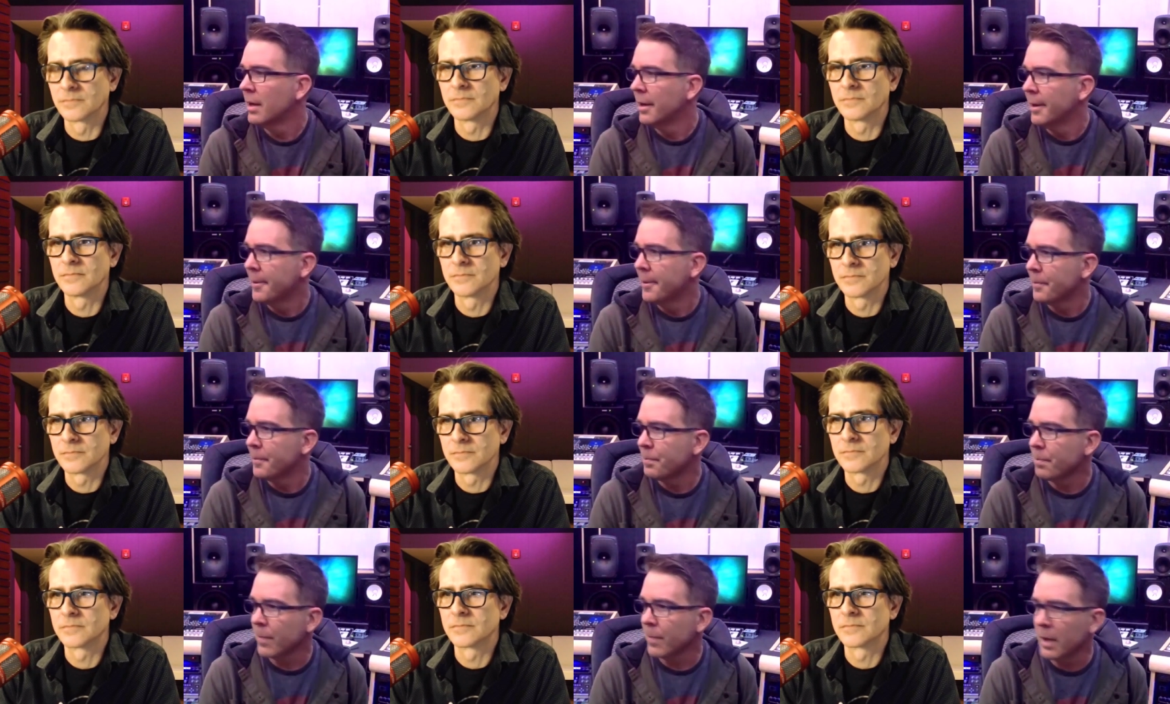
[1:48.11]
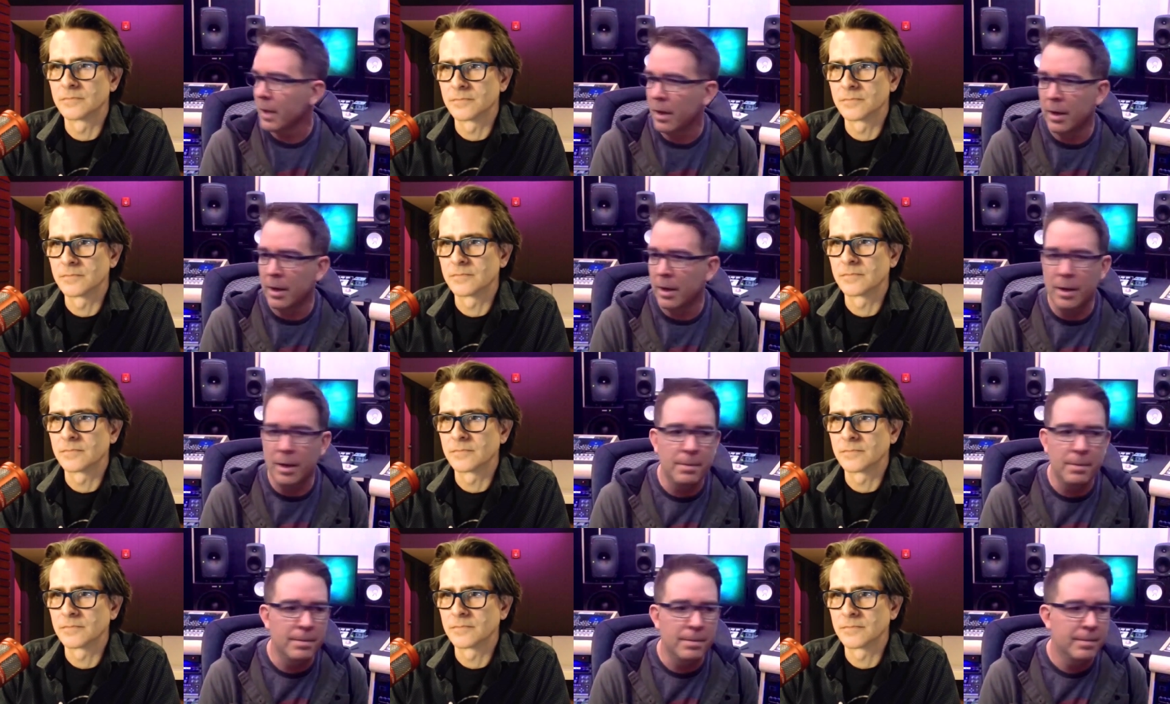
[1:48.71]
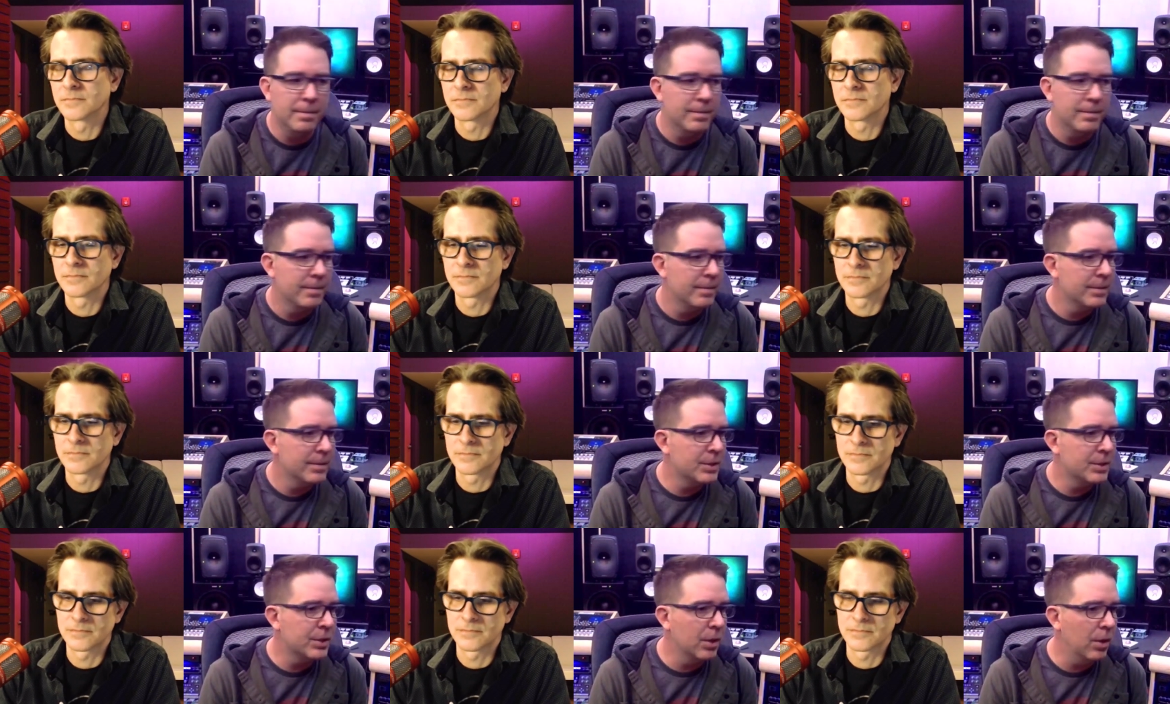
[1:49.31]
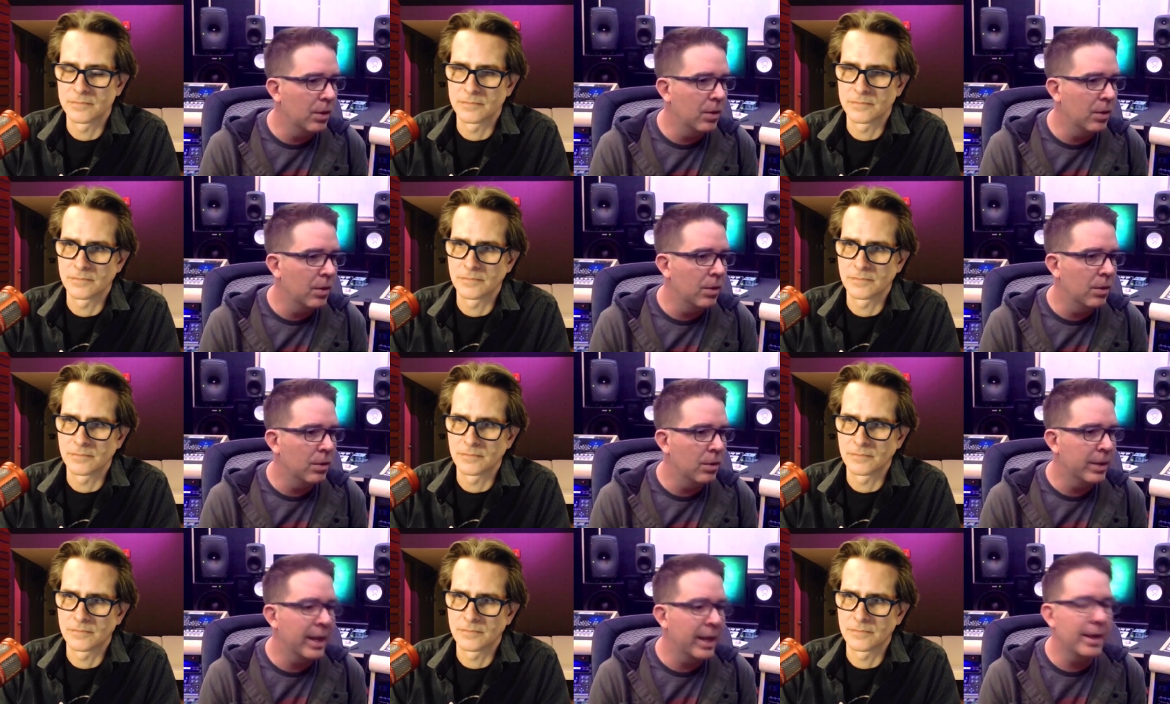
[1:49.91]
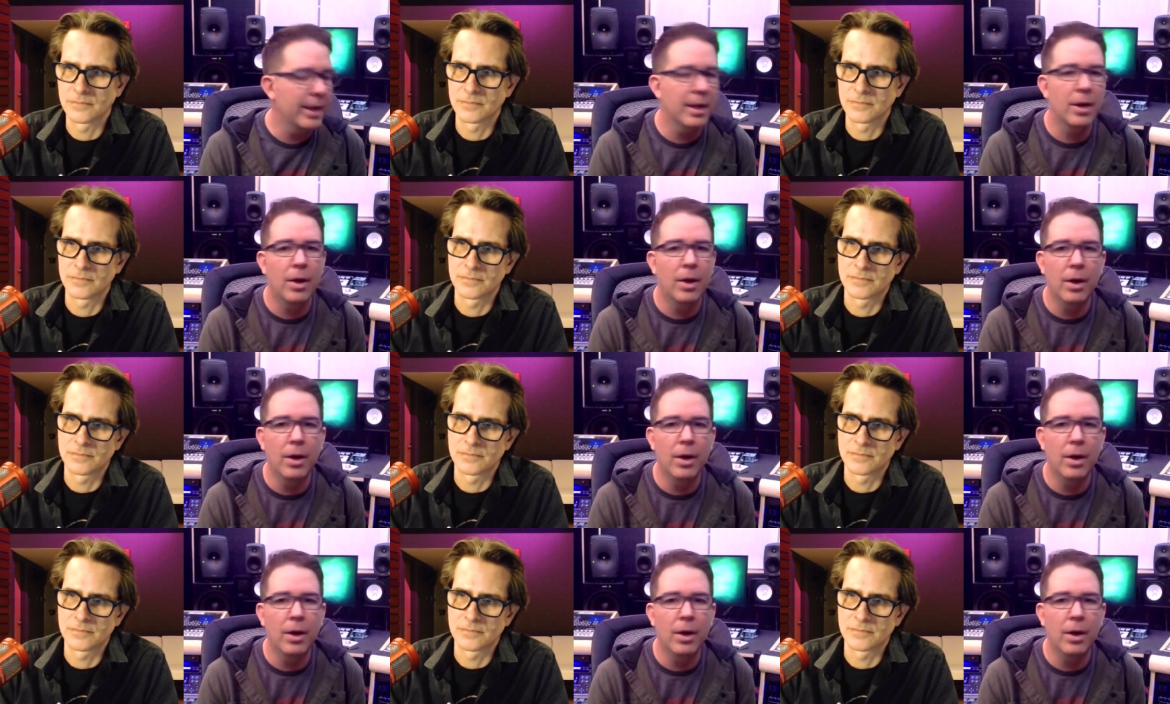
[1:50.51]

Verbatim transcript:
Speaker 1: Mm-hmm. Um, so getting it all